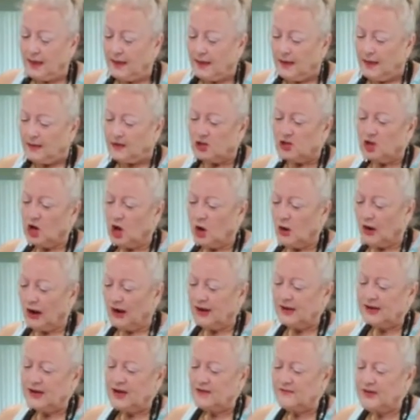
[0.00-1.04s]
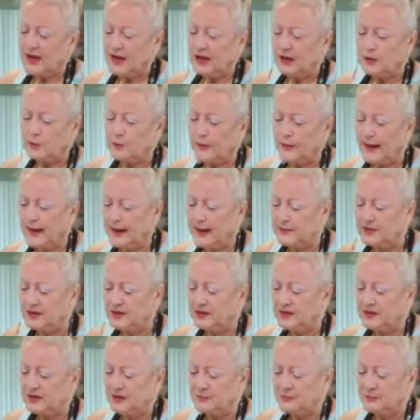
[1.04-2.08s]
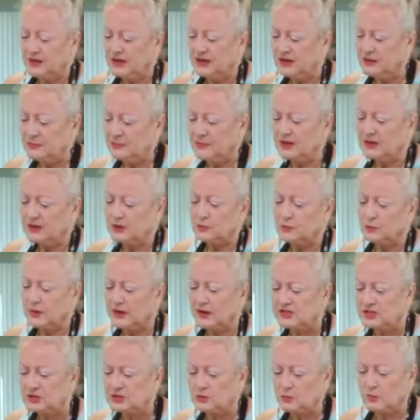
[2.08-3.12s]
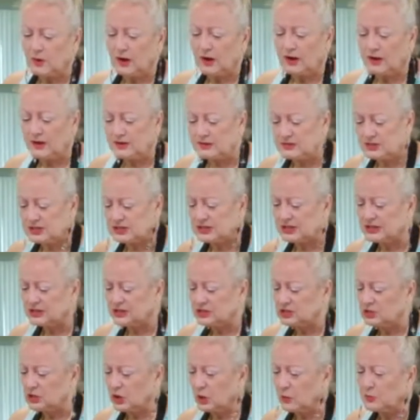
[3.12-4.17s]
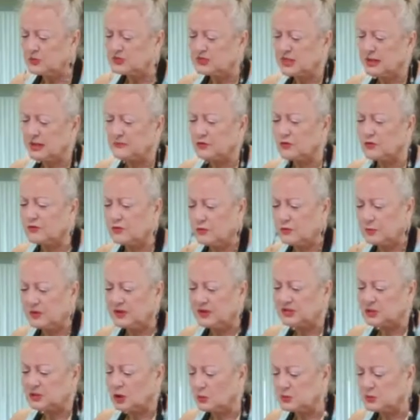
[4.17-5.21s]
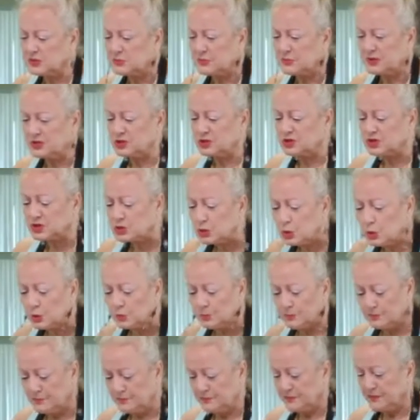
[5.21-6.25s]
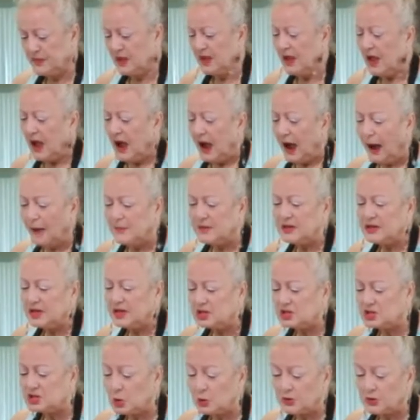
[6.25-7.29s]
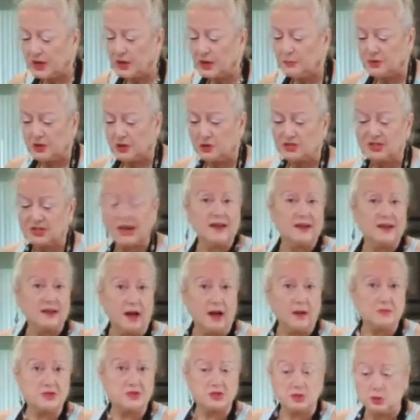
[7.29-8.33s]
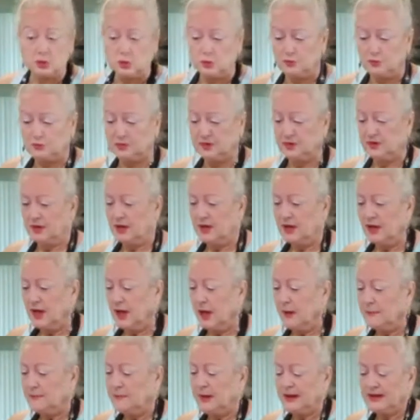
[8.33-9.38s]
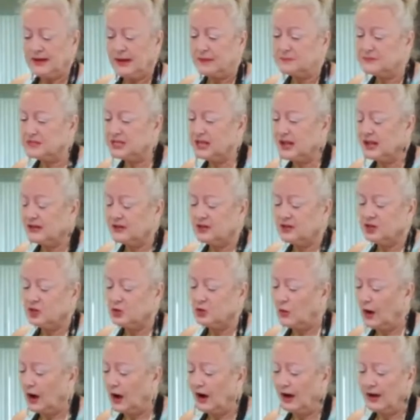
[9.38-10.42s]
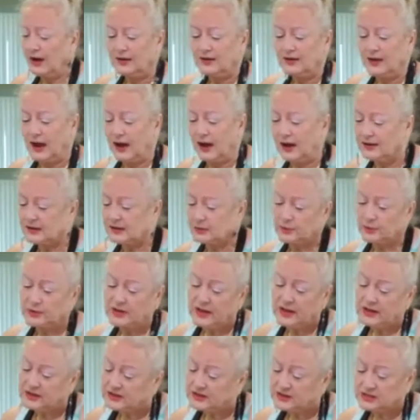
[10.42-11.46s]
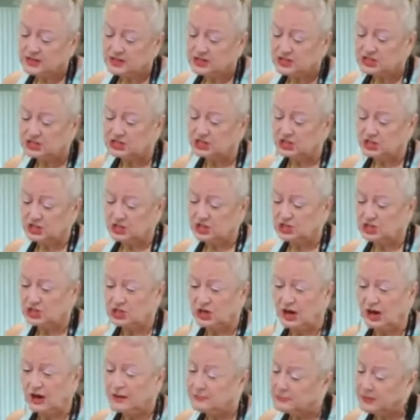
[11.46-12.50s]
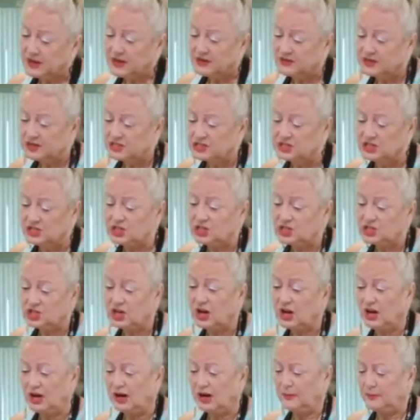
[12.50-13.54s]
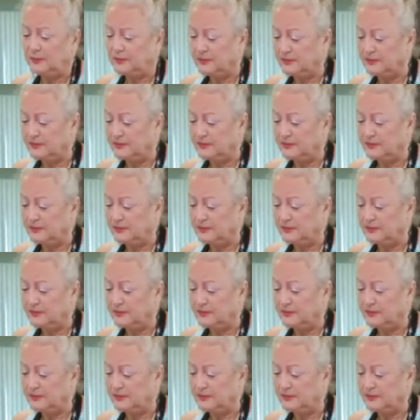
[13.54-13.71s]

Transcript: You know, I have had ramen in many, many restaurants, and it's always, for me, it's always been a soup. I mean, it's okay because I love soup. But I'm telling you, I created this dish. I made this dish up.